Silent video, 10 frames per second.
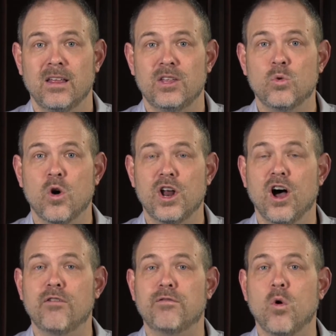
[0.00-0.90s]
You want to
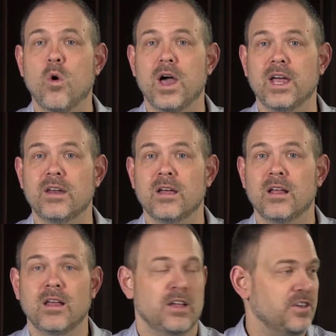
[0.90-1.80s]
avoid
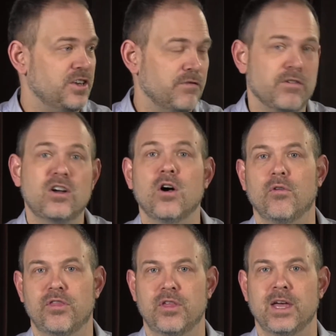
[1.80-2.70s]

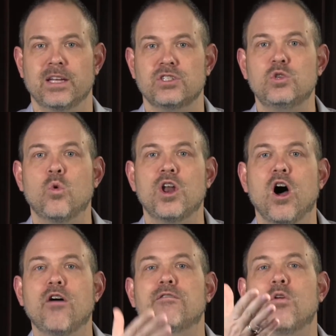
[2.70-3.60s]
difficult things. You want
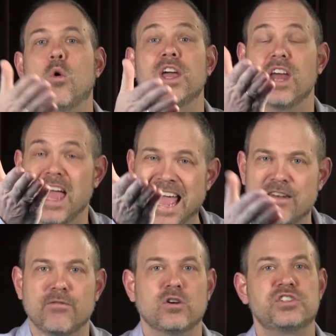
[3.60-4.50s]
to avoid
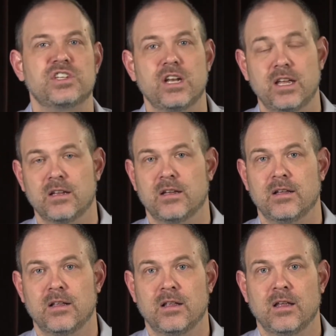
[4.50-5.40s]
adversity.
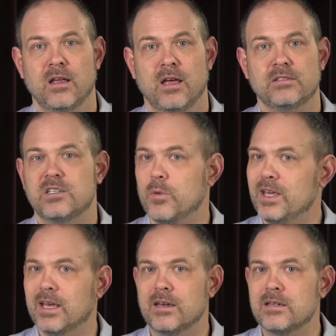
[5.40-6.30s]
And so we
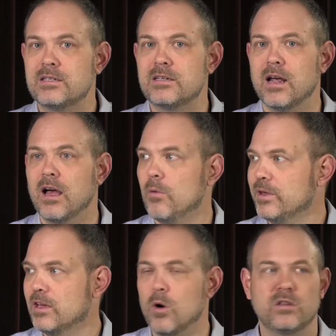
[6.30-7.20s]
get in a shell and
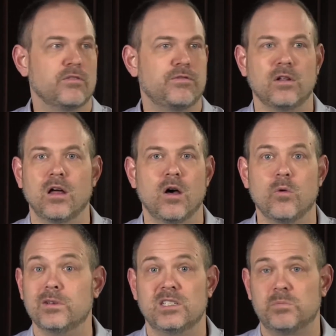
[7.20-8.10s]
we go with the flow
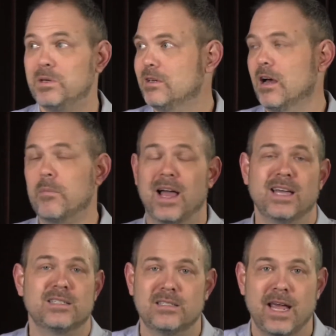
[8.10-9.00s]
and we just become, I
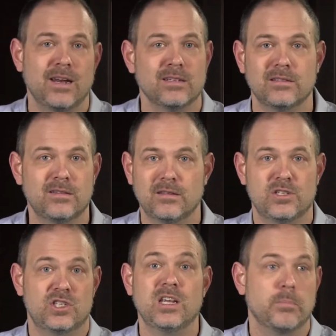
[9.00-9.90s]
hate saying it,
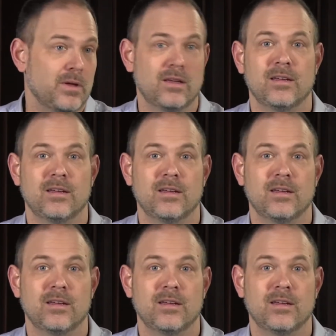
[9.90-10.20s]
sheep.